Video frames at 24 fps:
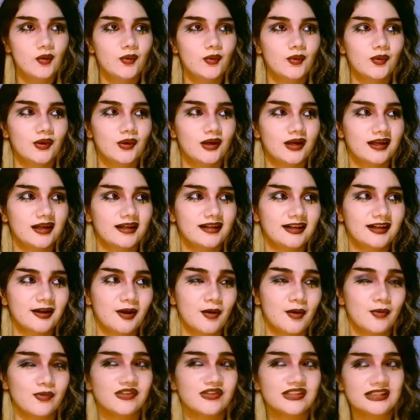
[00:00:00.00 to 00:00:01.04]
when
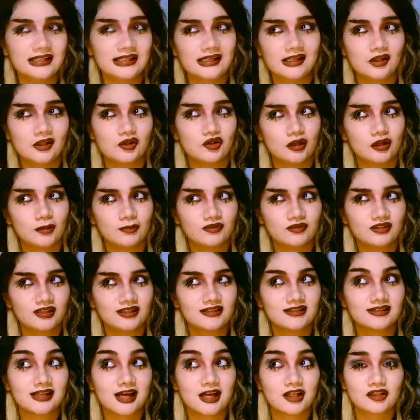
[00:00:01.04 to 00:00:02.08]
I was in Egypt
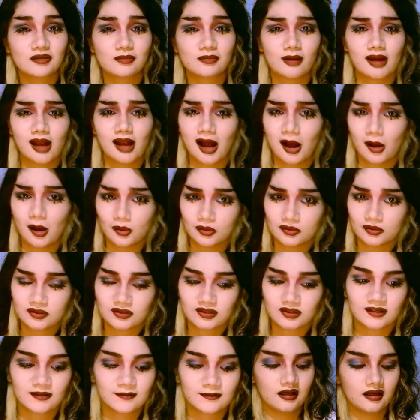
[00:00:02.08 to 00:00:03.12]
/ my
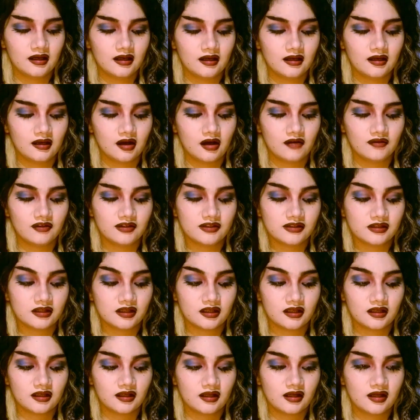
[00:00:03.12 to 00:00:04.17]
house.
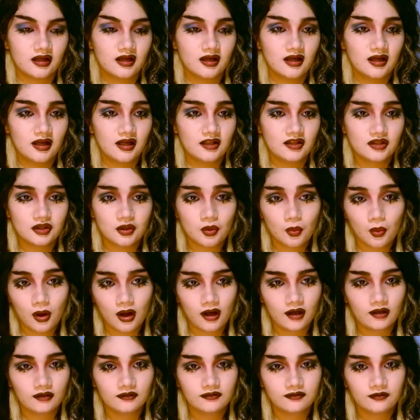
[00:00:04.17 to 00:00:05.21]
Obviously, it took a
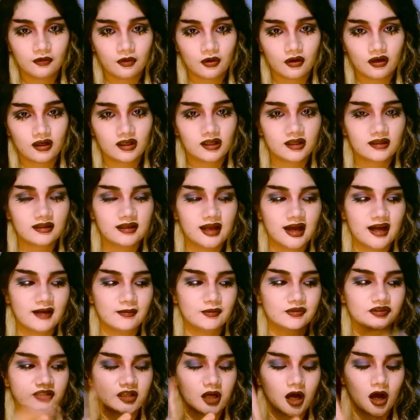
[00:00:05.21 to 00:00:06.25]
while for the
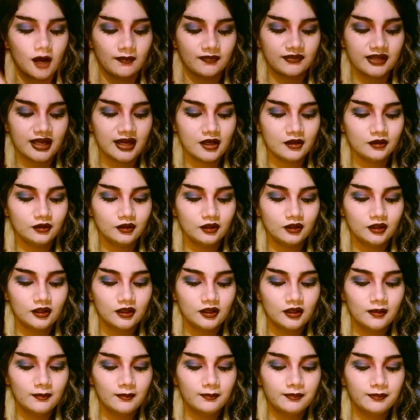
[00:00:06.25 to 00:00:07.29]
animal to calm down,
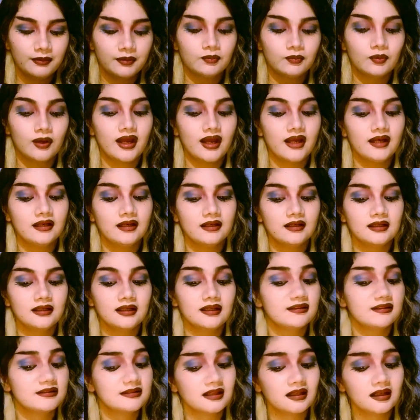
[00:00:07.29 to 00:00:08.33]
but when
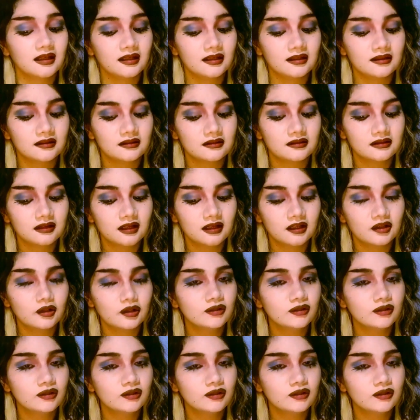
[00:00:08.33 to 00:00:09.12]
it did, it